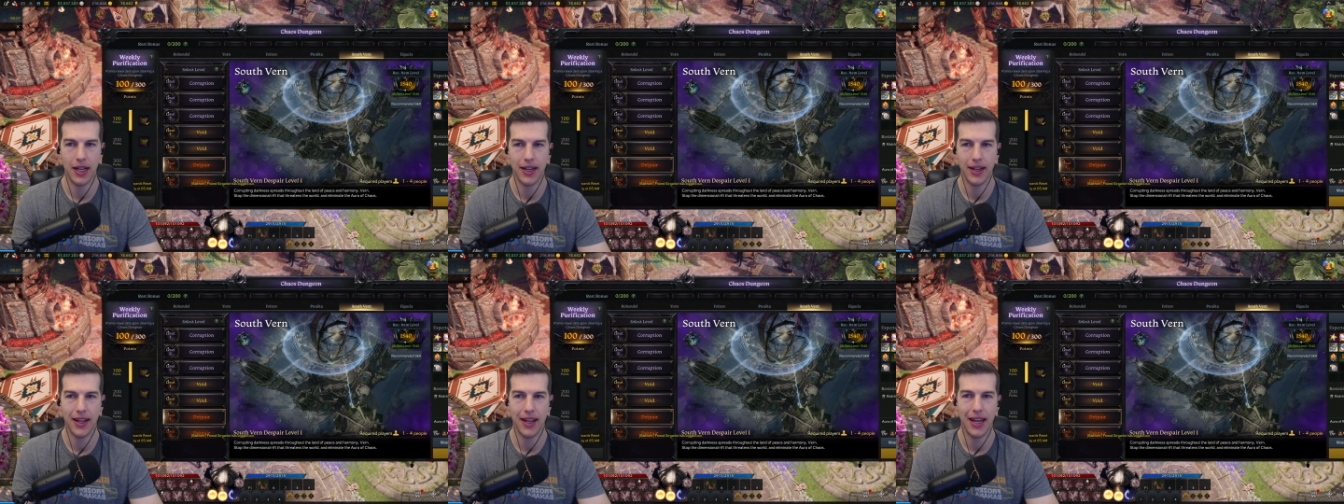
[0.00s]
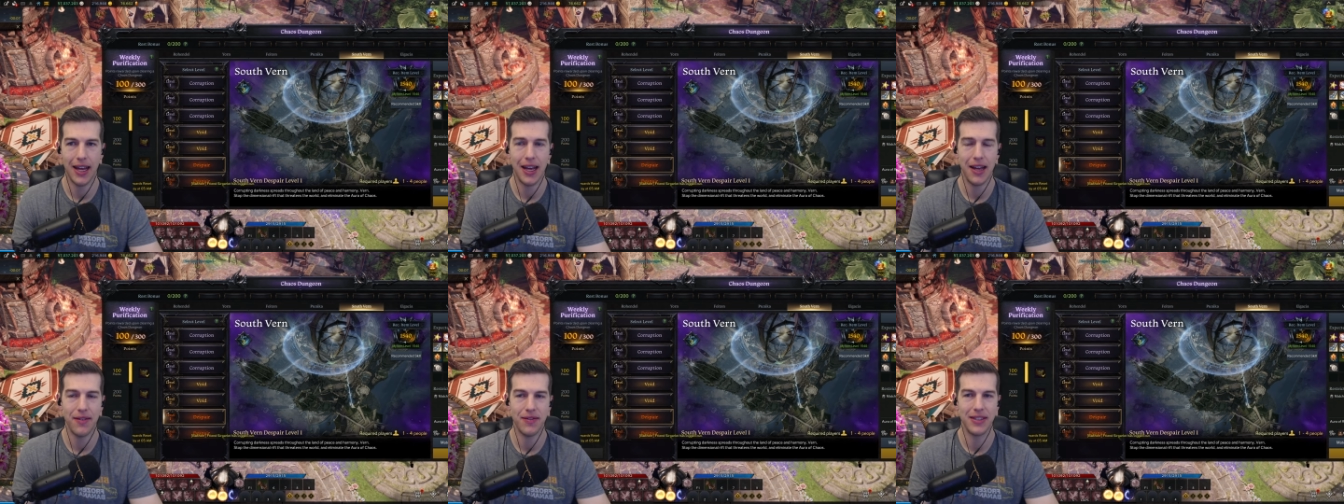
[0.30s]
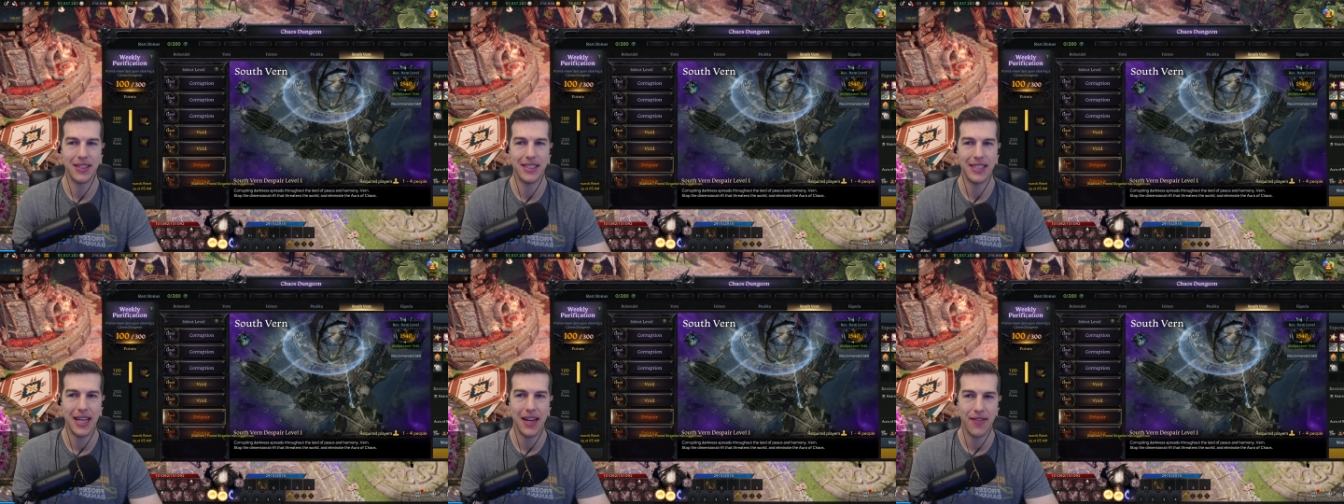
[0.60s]
I got I have
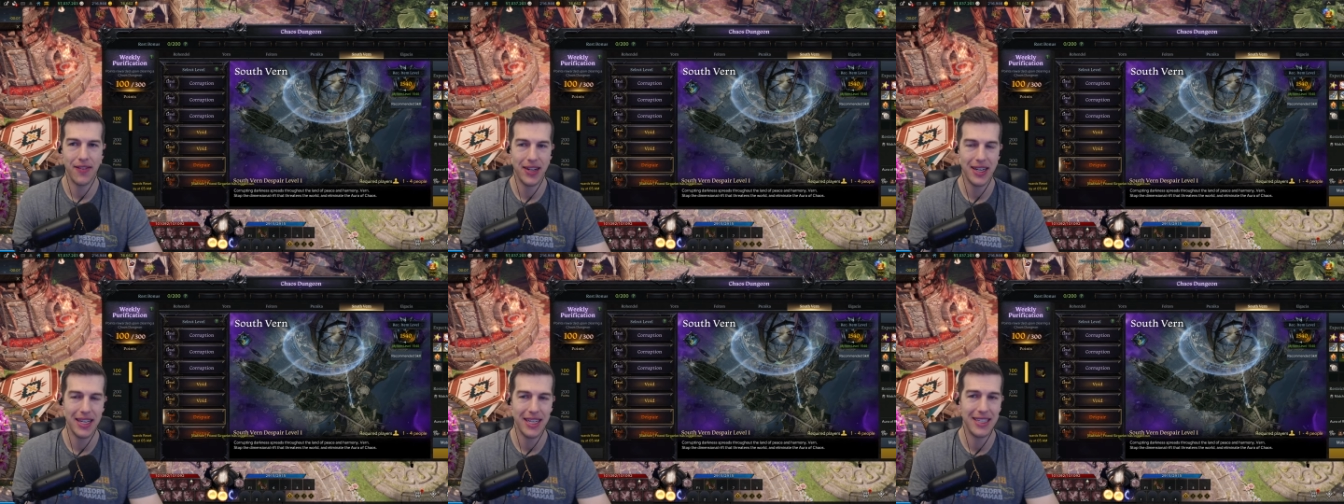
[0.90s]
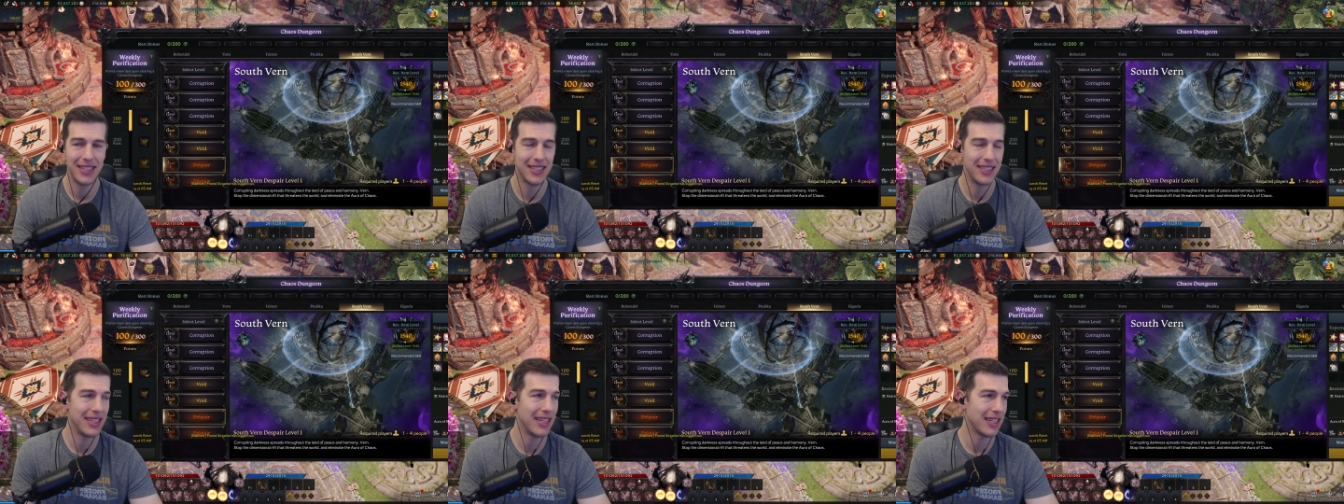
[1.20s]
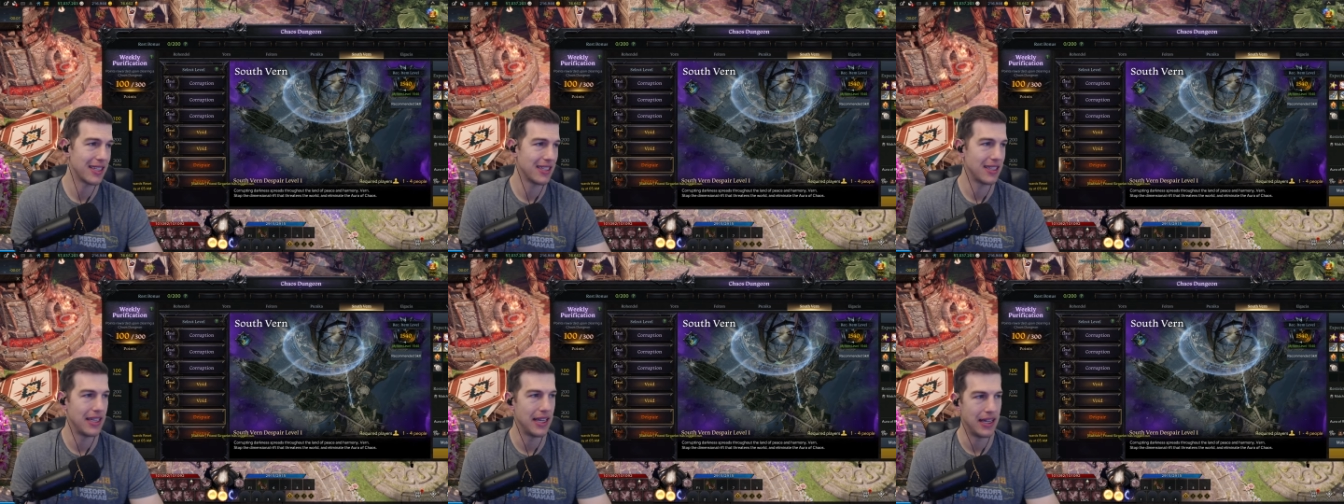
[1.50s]

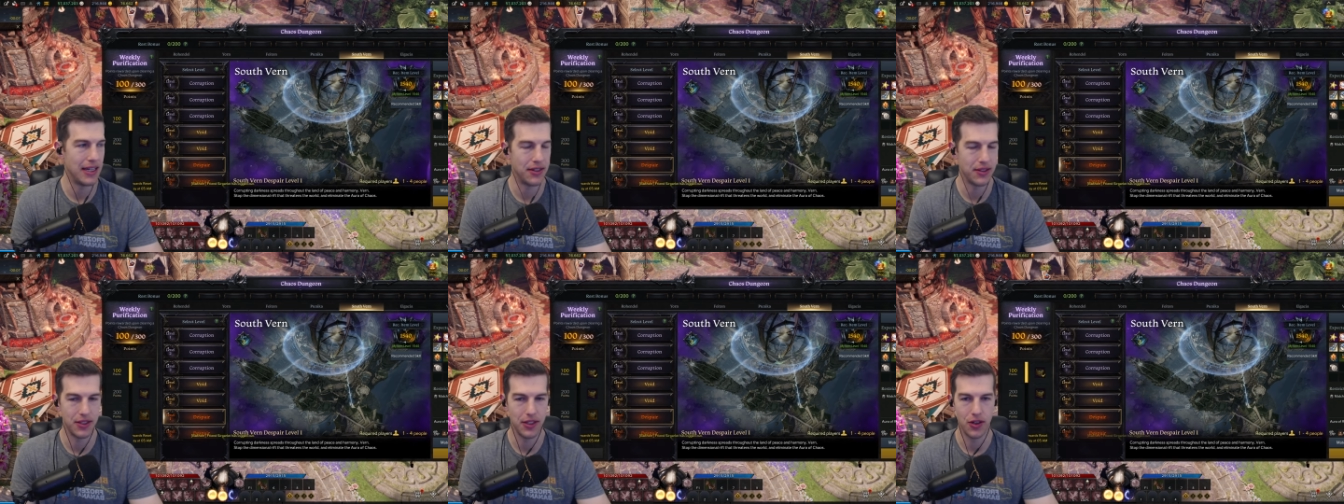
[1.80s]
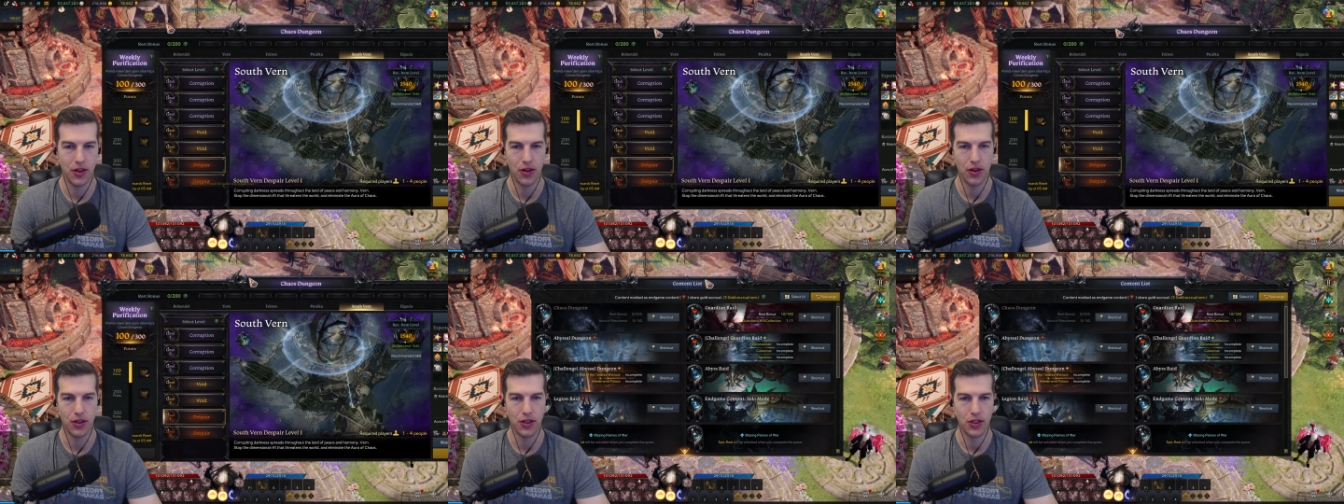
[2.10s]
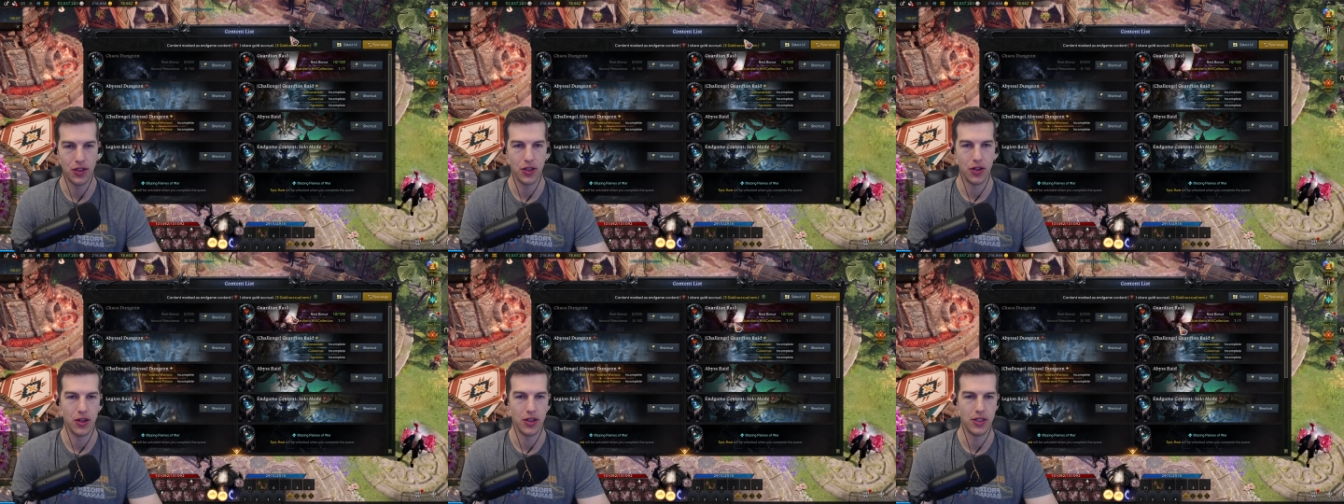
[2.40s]
76,000 honor
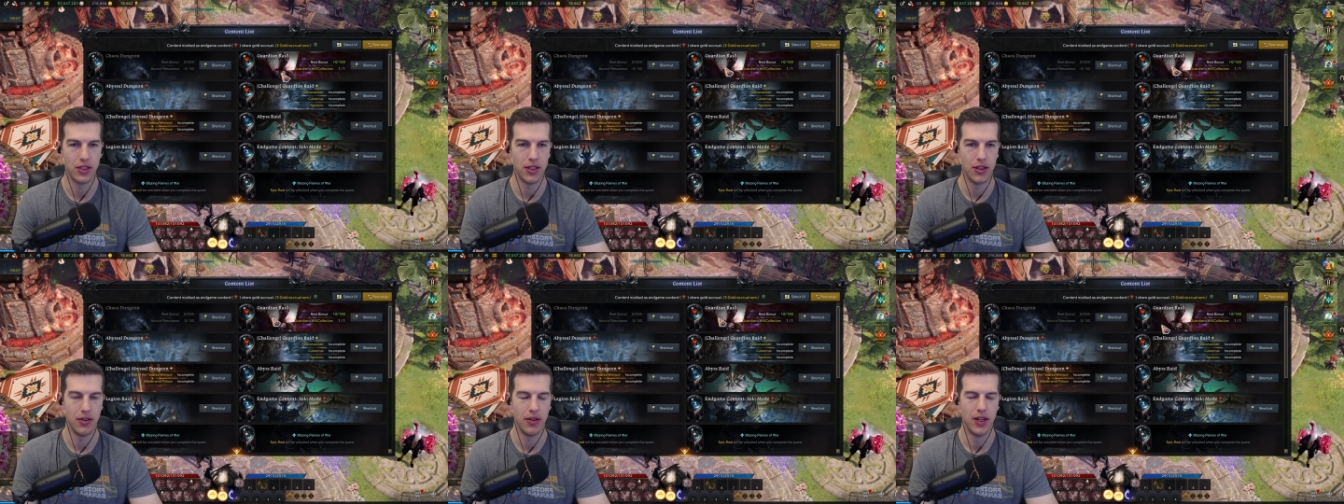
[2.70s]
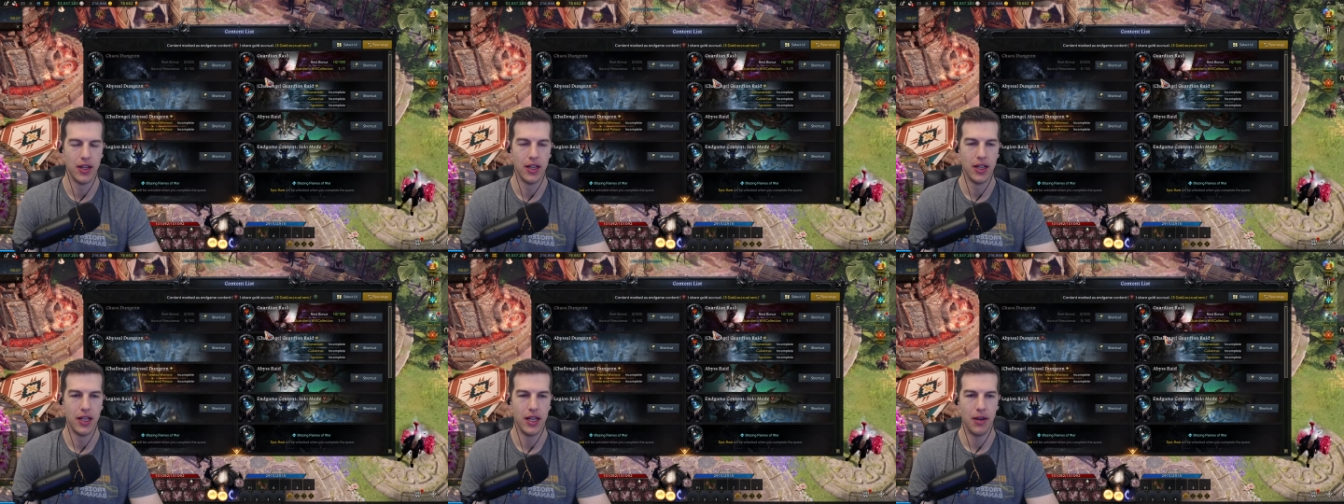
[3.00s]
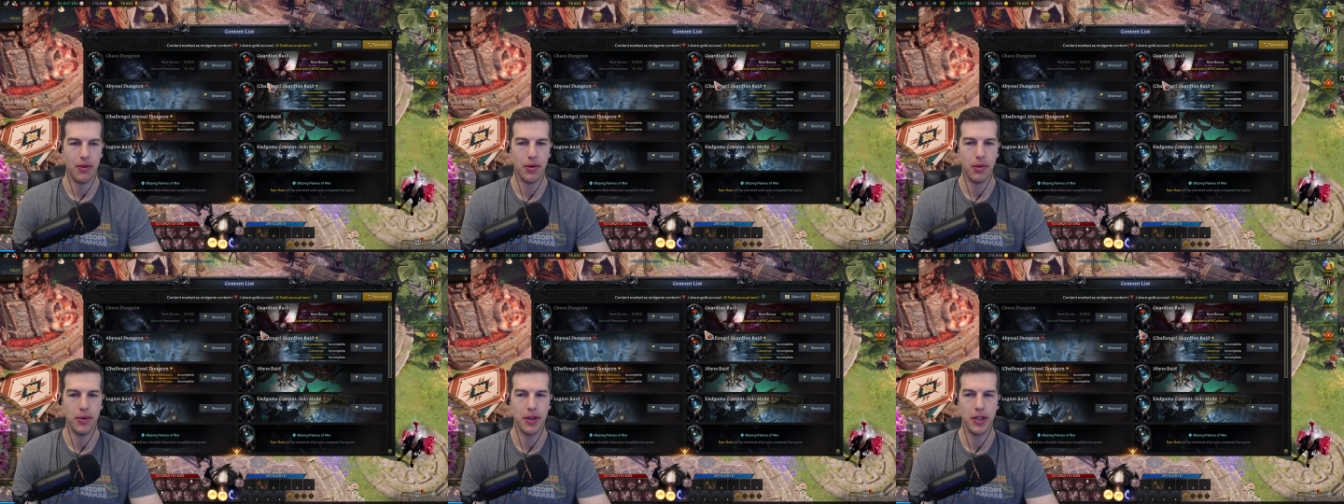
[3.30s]
shards. So
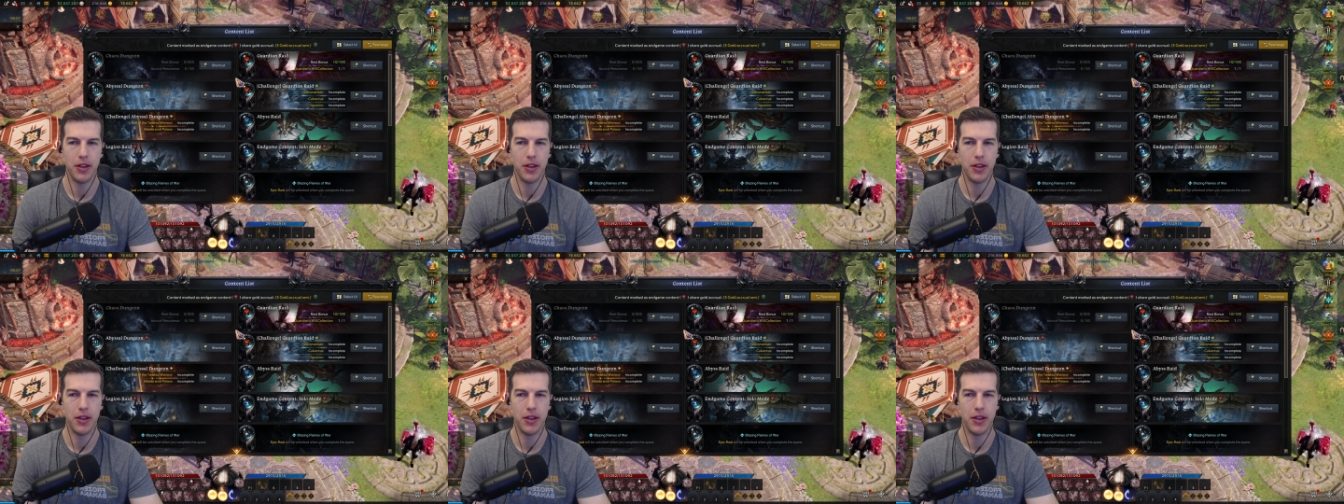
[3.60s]
I'm going to be